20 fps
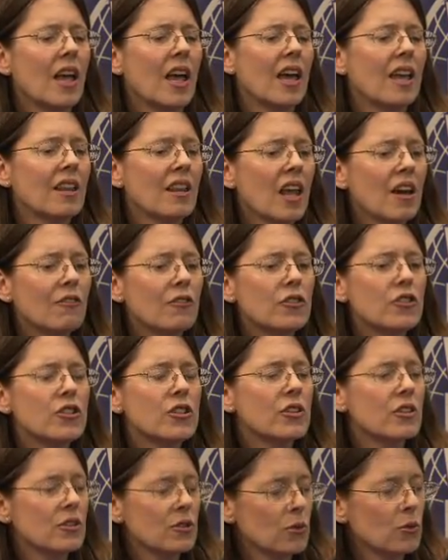and
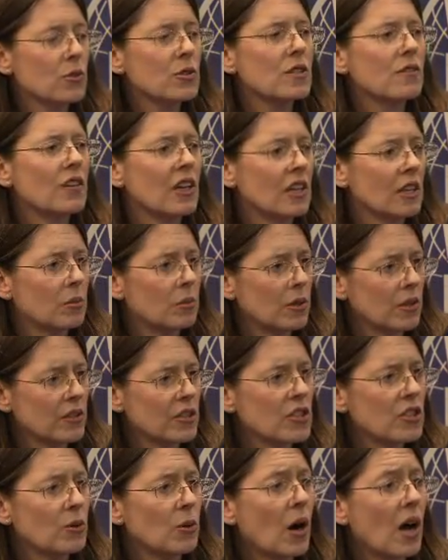leveraging the tools available
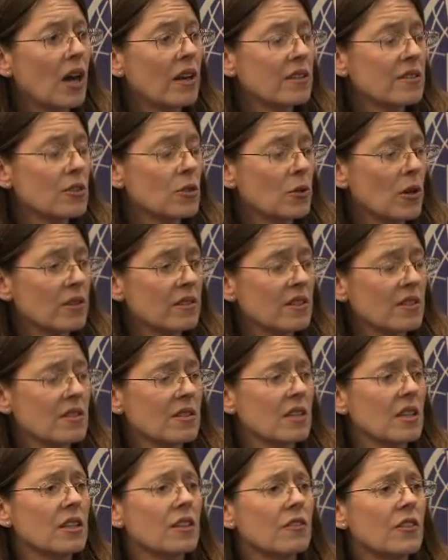to us as
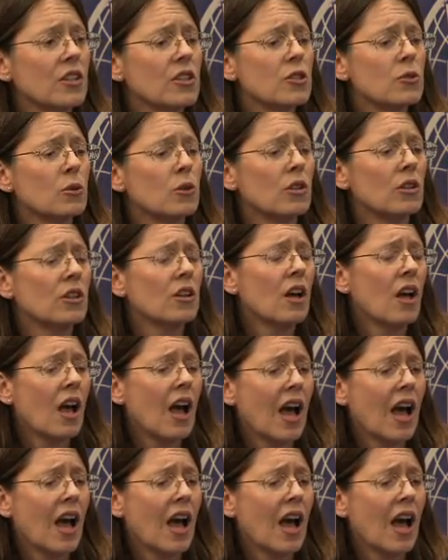an individual.